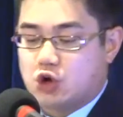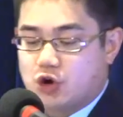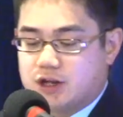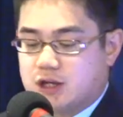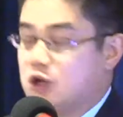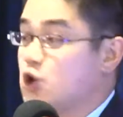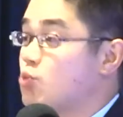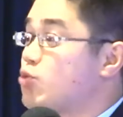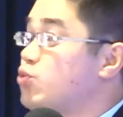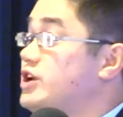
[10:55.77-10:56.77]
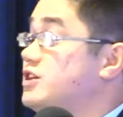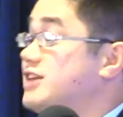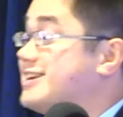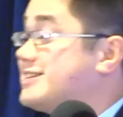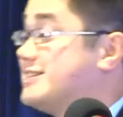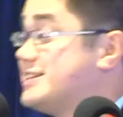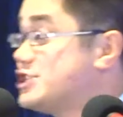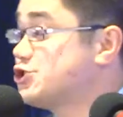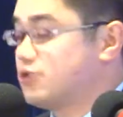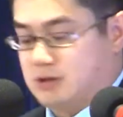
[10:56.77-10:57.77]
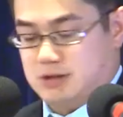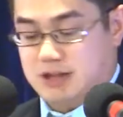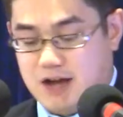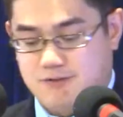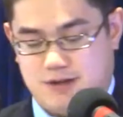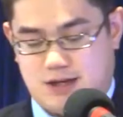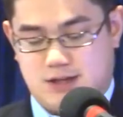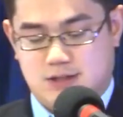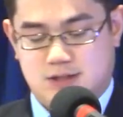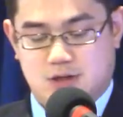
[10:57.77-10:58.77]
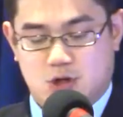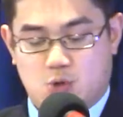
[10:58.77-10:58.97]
learning what real unconditional love is,